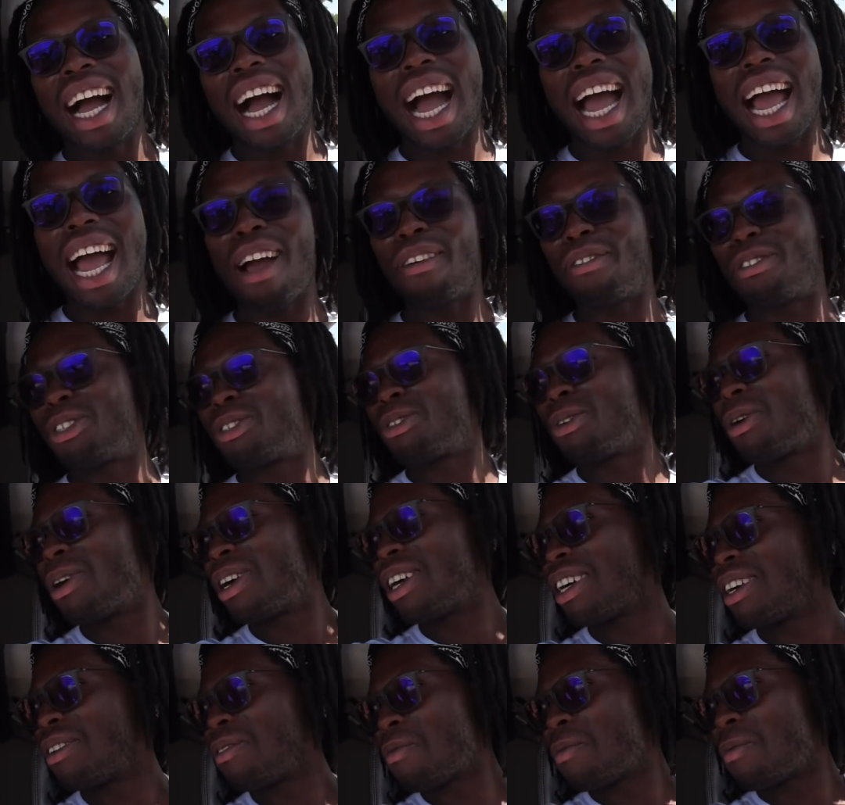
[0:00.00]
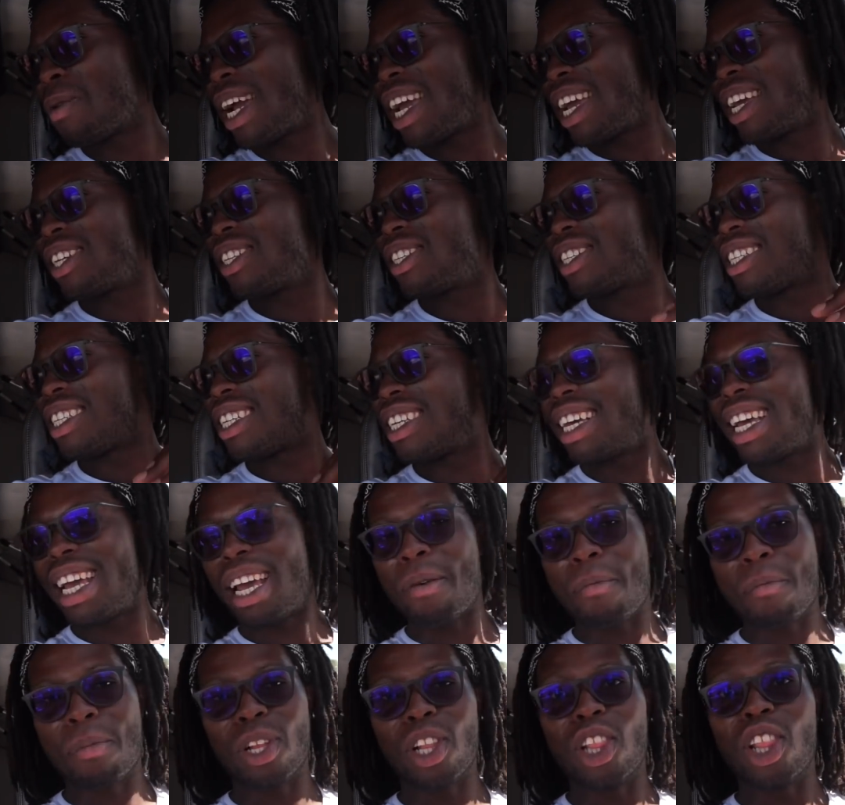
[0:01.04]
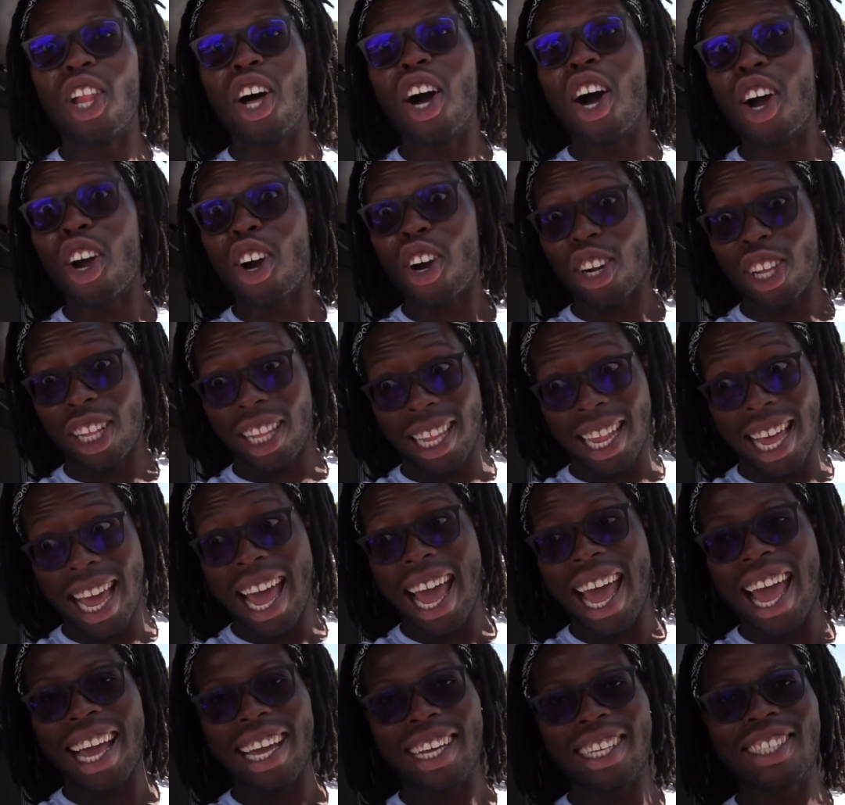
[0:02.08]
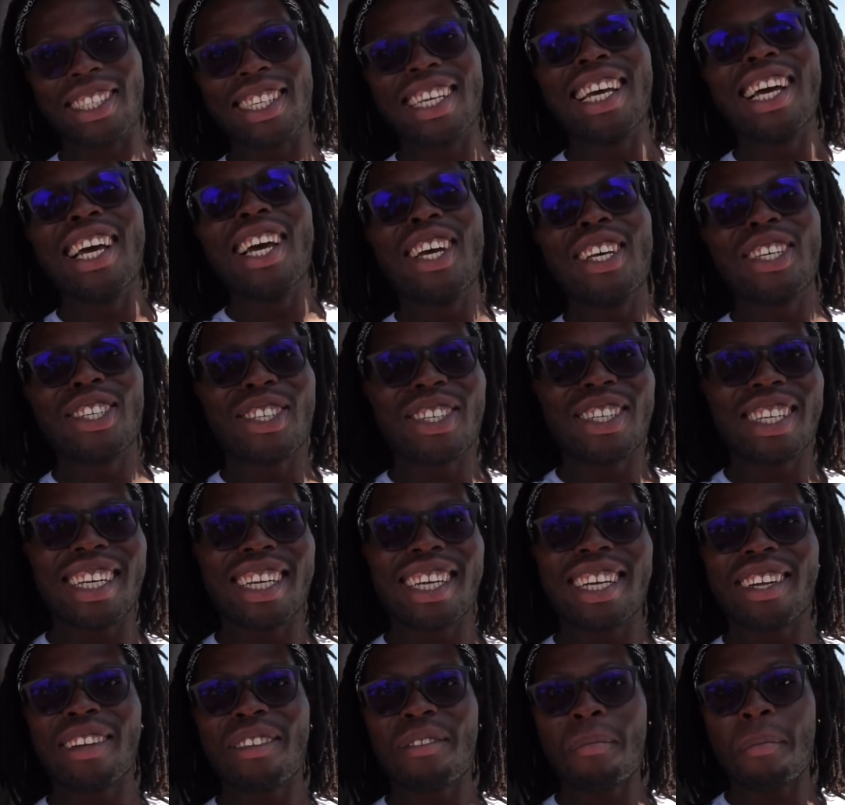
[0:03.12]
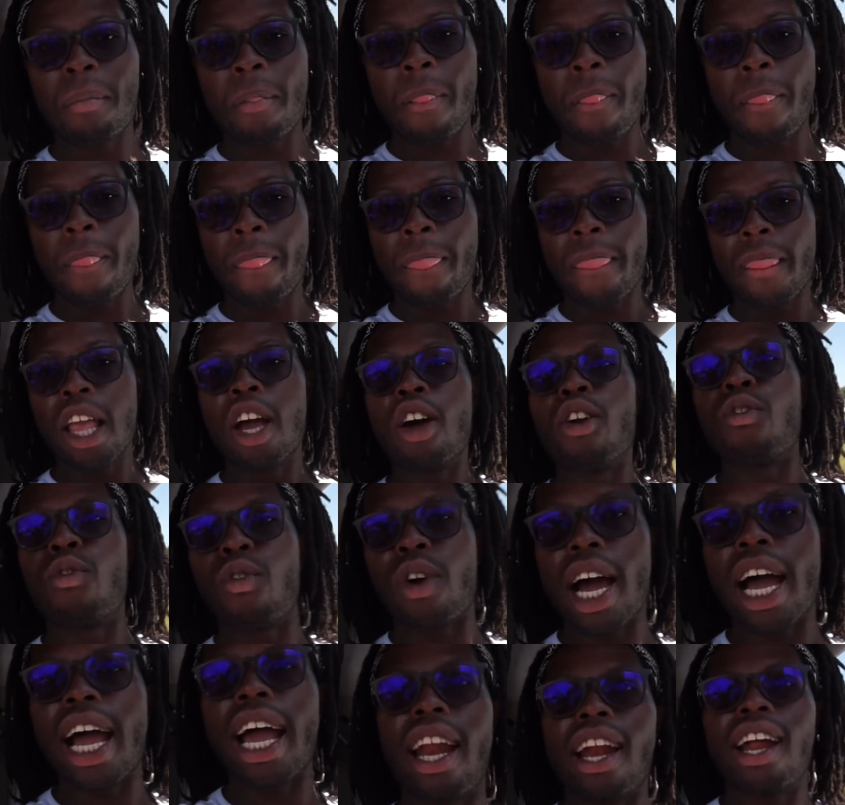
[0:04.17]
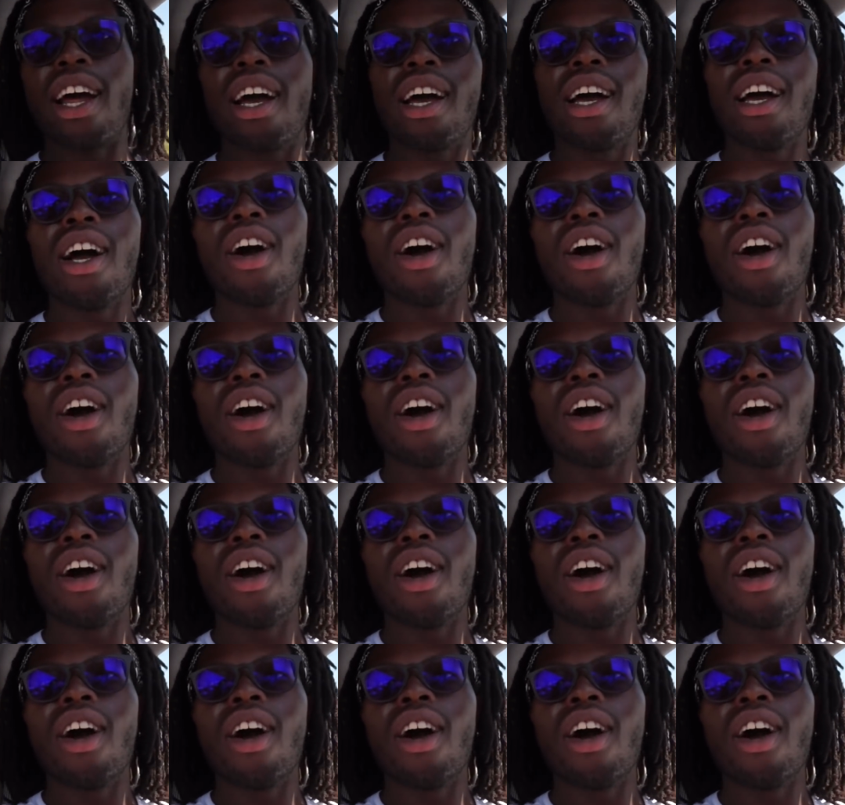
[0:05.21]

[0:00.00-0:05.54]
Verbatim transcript: I have shorter waist, longer legs. legs. Yeah. So I can sit up there and put it as a pilot right. Line.